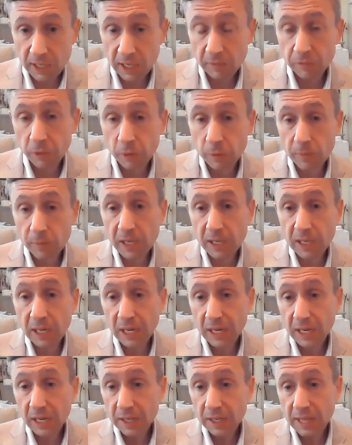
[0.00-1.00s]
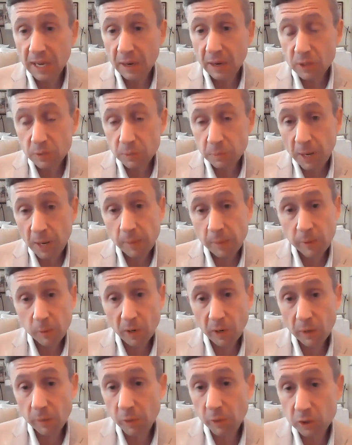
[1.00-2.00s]
And for me, that was probably
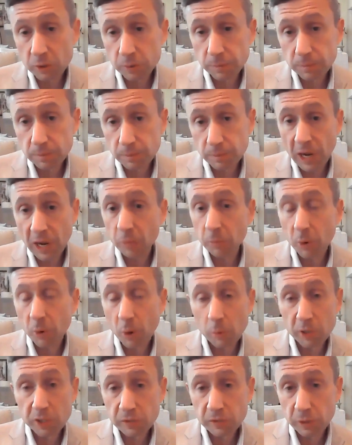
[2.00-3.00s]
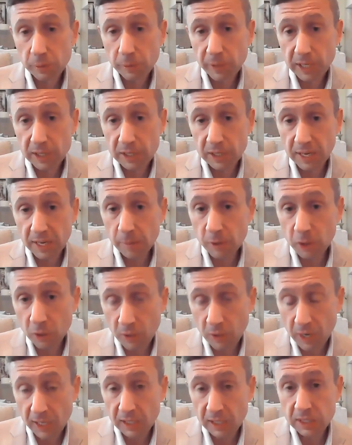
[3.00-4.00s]
one of the most proud moments for me as a
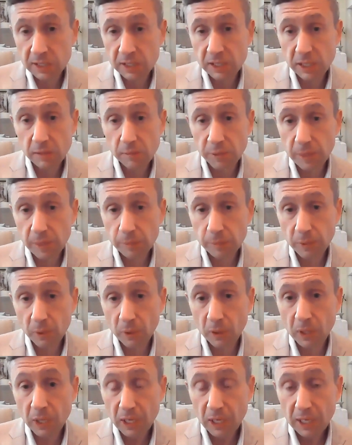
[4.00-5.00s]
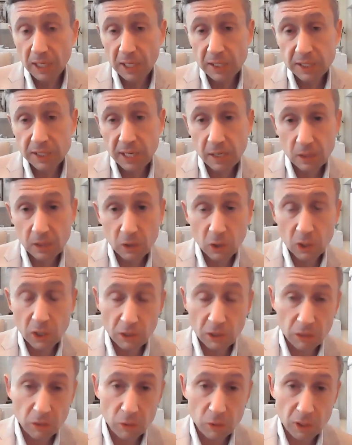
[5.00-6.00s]
Democrat, is seeing people, instead of
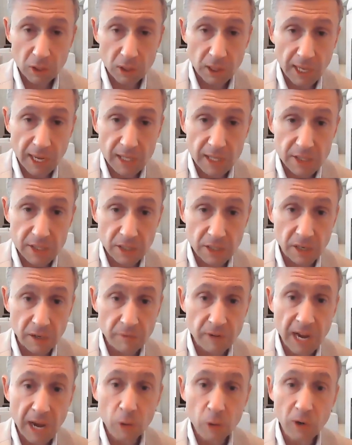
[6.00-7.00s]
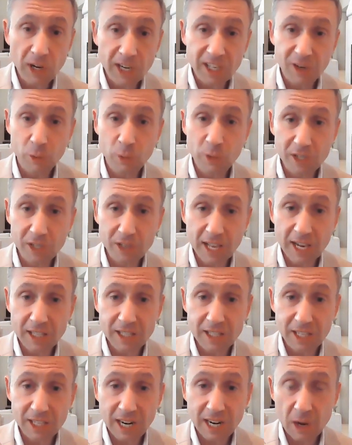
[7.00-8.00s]
looking through the lens of how do I get
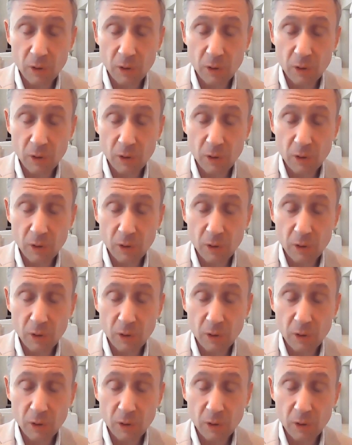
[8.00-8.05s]
reelected?